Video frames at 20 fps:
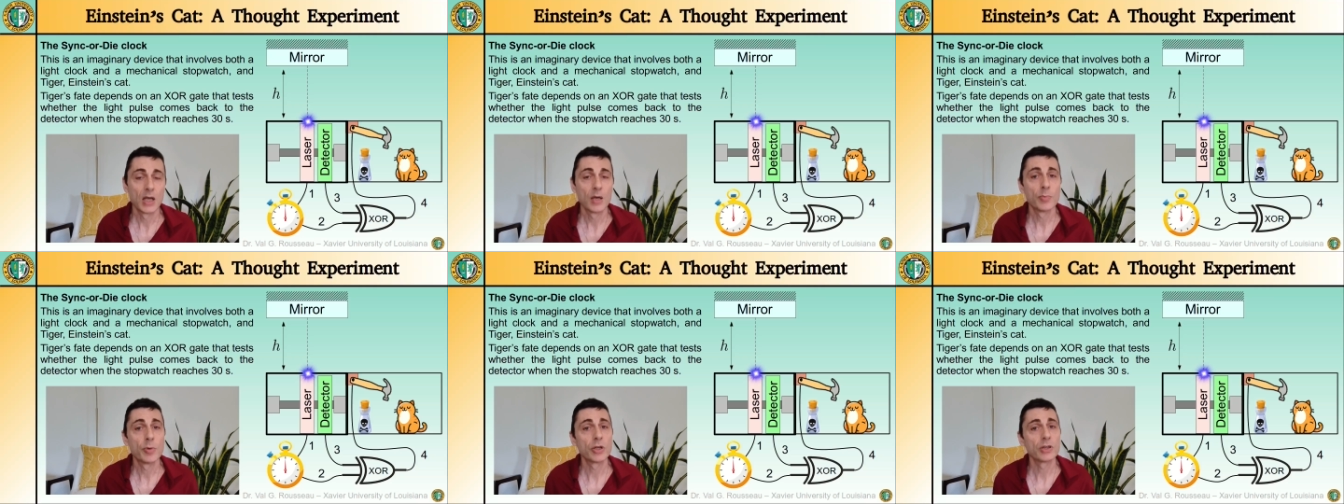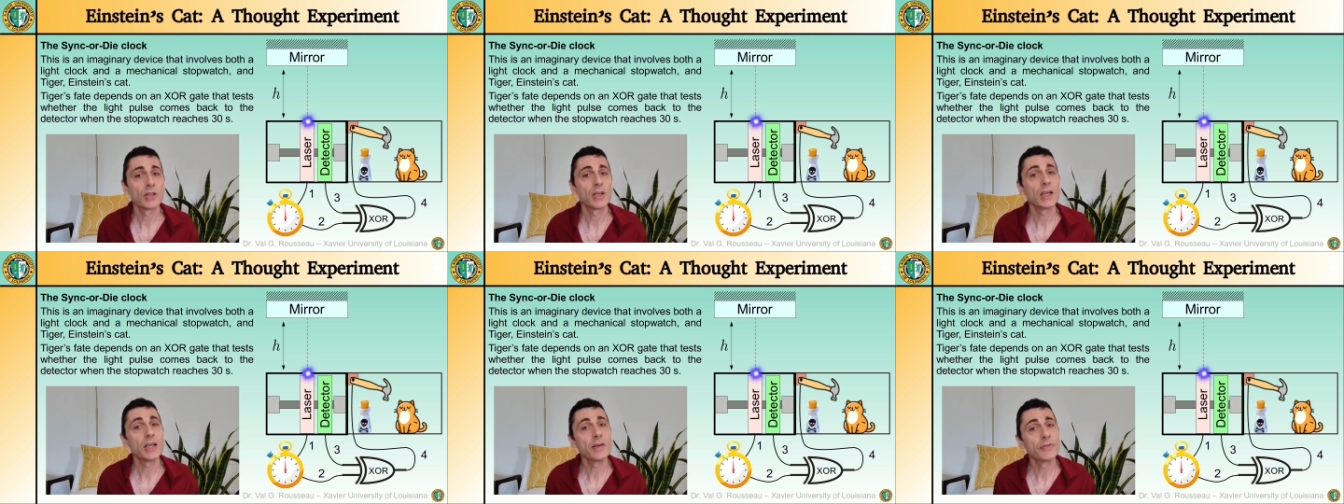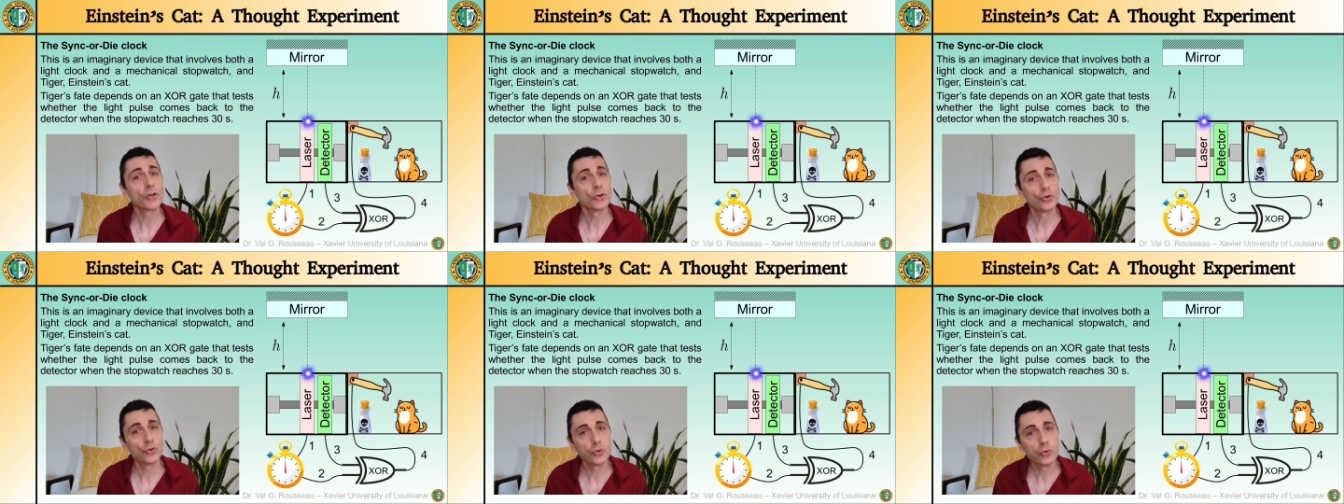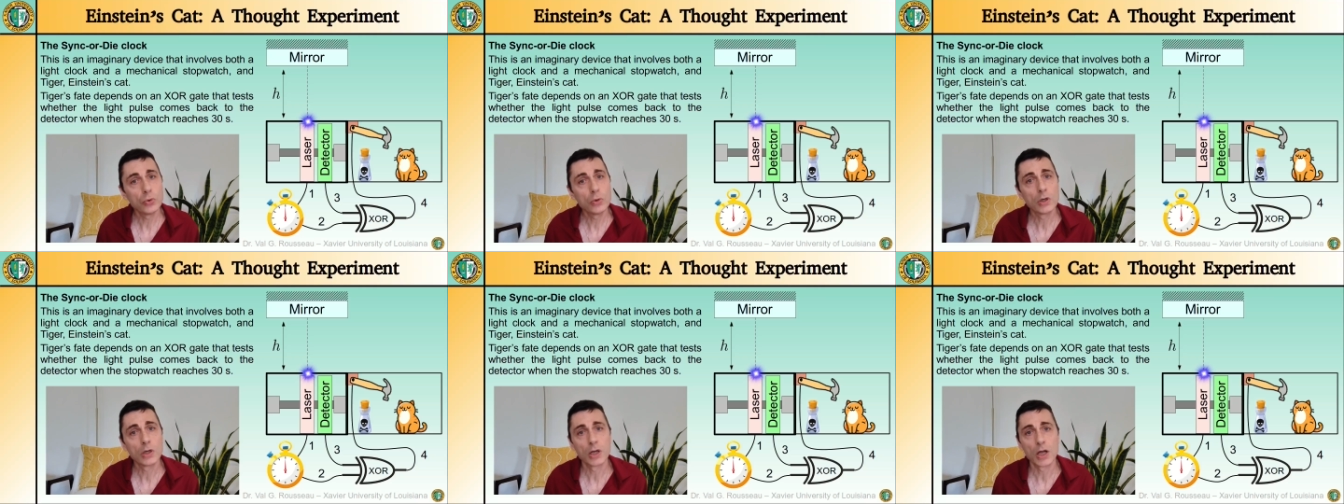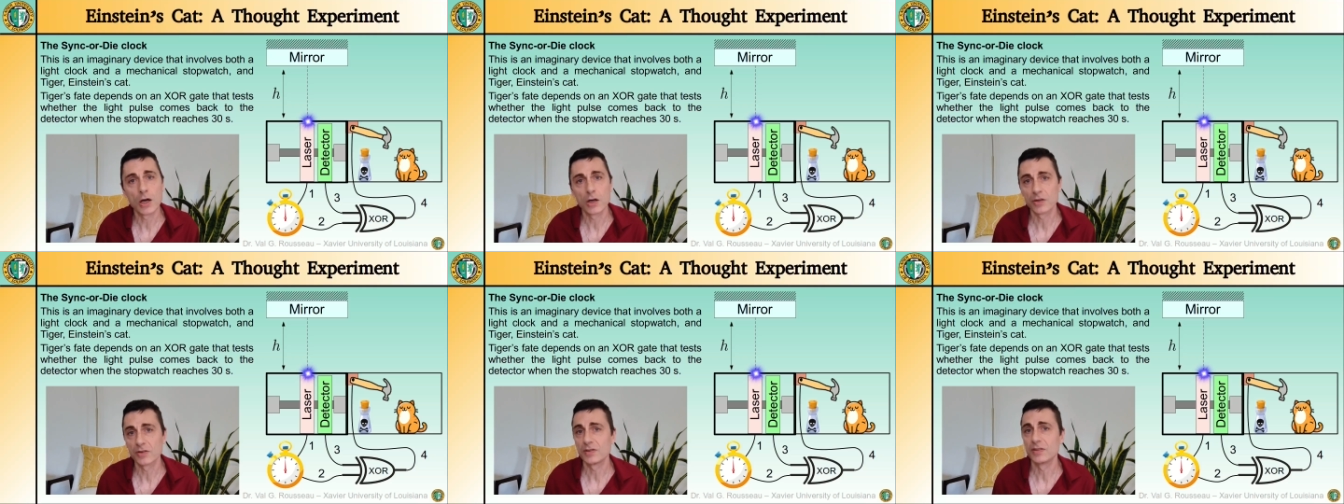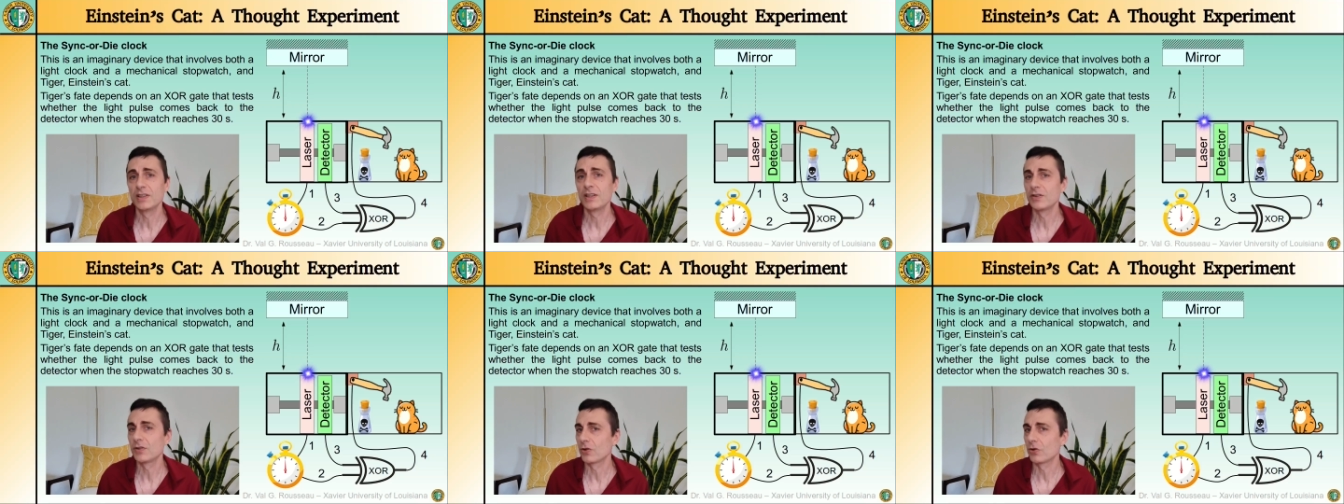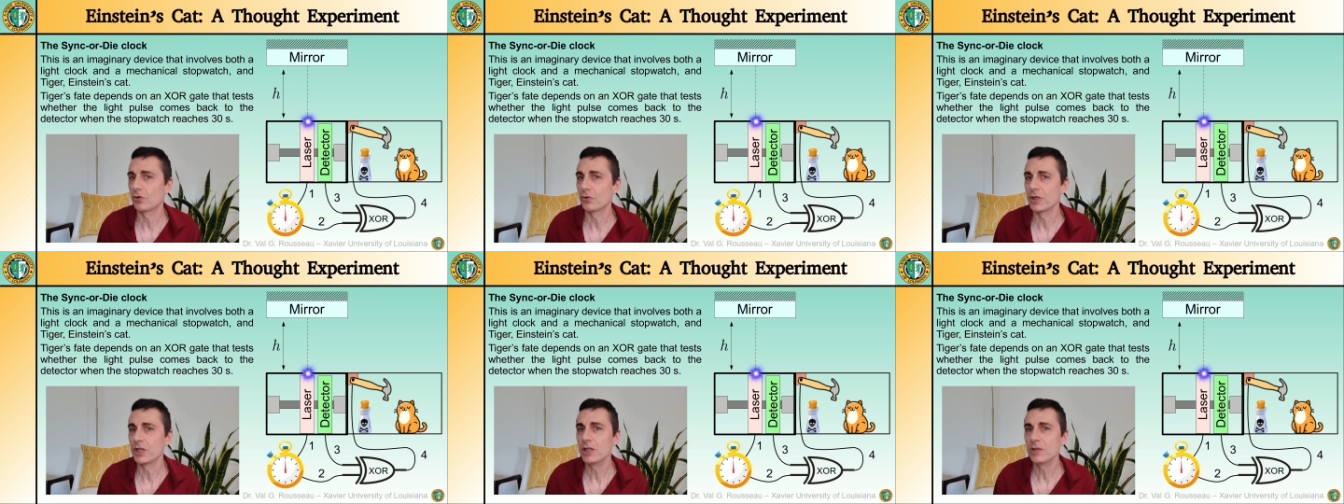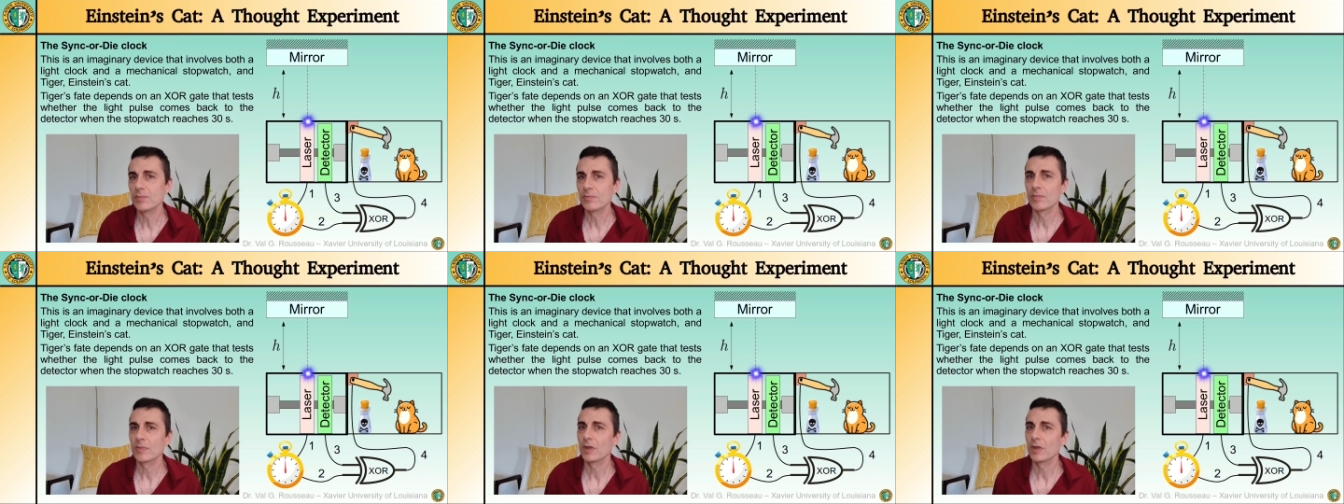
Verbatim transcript: But if the two clocks disagree,